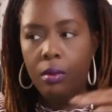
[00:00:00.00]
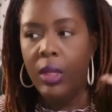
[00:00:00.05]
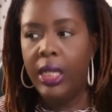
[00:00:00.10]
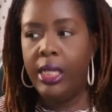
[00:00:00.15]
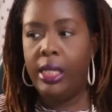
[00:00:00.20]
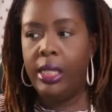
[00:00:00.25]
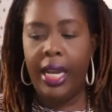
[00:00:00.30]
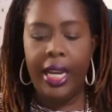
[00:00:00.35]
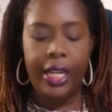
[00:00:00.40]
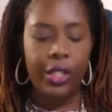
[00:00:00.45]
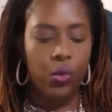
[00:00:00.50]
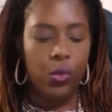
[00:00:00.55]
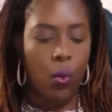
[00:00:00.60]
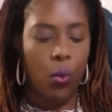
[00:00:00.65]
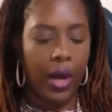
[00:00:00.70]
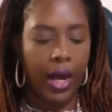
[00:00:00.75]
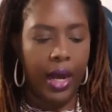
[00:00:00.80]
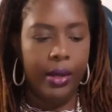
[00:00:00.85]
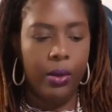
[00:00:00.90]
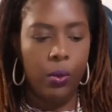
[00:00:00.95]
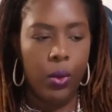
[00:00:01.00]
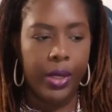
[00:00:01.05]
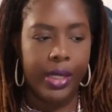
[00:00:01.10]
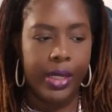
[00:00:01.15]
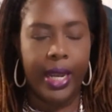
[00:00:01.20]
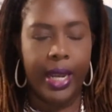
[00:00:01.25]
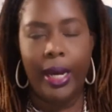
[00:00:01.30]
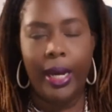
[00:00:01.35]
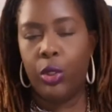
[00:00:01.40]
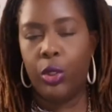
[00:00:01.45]
Stage 1 was
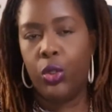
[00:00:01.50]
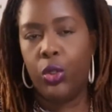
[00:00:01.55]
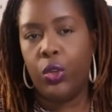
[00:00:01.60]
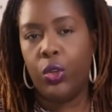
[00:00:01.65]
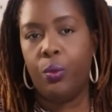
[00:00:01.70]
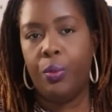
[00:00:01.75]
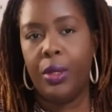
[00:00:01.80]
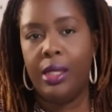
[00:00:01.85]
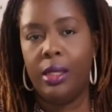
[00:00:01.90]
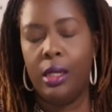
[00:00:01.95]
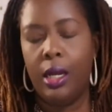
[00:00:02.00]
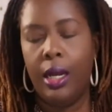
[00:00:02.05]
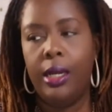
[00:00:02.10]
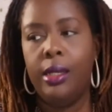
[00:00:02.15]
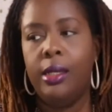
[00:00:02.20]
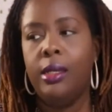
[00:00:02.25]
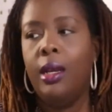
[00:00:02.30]
capture new business.